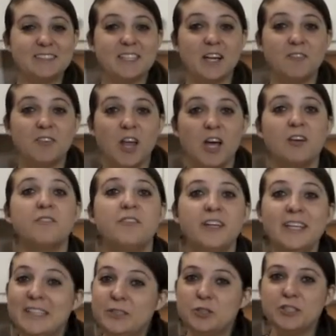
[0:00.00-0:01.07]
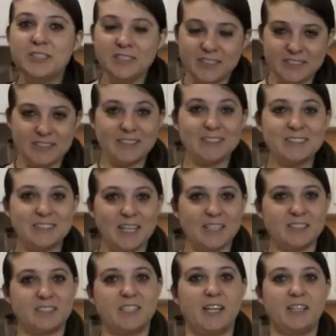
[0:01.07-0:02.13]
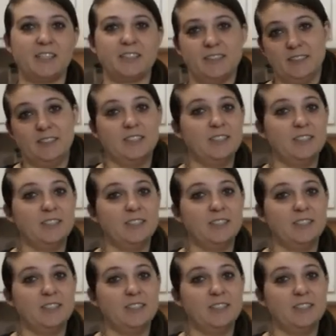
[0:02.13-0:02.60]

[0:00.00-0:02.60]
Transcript: vlog Vegan Noodliness and the Slicinator.